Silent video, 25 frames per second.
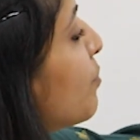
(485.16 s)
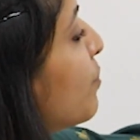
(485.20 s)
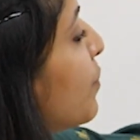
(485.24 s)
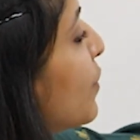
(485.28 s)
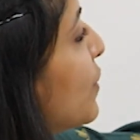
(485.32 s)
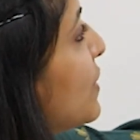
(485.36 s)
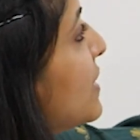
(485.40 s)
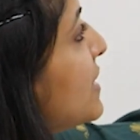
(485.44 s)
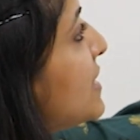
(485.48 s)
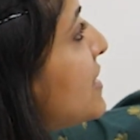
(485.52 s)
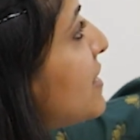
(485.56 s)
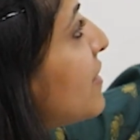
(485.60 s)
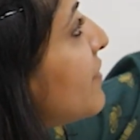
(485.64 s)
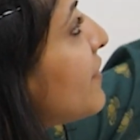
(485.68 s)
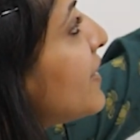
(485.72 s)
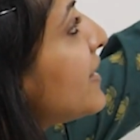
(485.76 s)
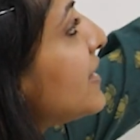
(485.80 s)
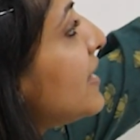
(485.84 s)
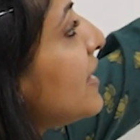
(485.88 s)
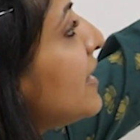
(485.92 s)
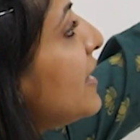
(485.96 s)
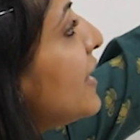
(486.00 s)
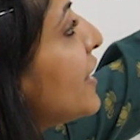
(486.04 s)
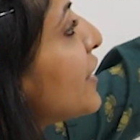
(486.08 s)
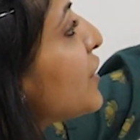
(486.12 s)
pulls away
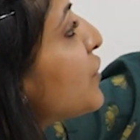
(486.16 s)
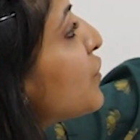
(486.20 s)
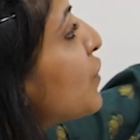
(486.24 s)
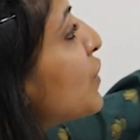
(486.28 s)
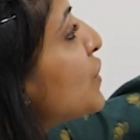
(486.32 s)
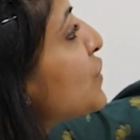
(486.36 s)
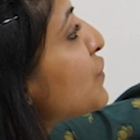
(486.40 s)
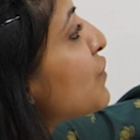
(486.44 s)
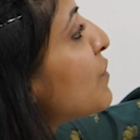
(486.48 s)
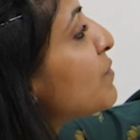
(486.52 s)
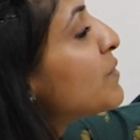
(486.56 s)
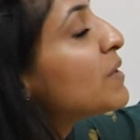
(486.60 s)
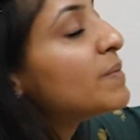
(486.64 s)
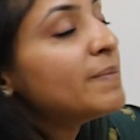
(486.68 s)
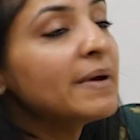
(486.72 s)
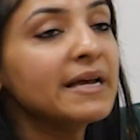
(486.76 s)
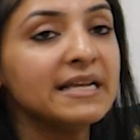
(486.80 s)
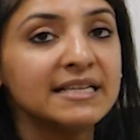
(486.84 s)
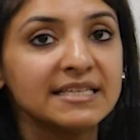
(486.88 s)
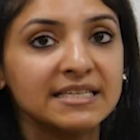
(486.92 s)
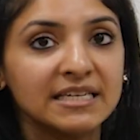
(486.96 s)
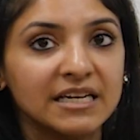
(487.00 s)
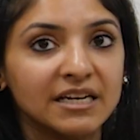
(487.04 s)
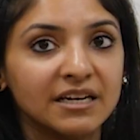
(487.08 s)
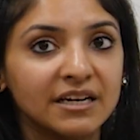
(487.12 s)
the electrons from the
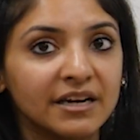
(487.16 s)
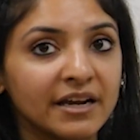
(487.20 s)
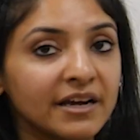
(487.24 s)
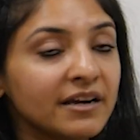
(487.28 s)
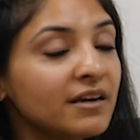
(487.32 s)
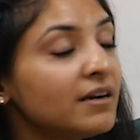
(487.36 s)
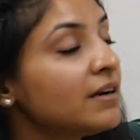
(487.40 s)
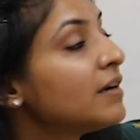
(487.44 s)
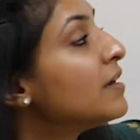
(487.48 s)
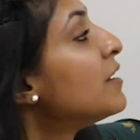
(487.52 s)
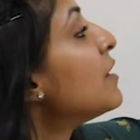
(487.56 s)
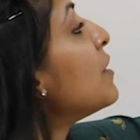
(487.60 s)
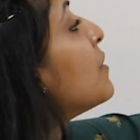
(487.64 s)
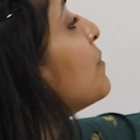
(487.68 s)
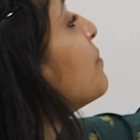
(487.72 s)
benzene ring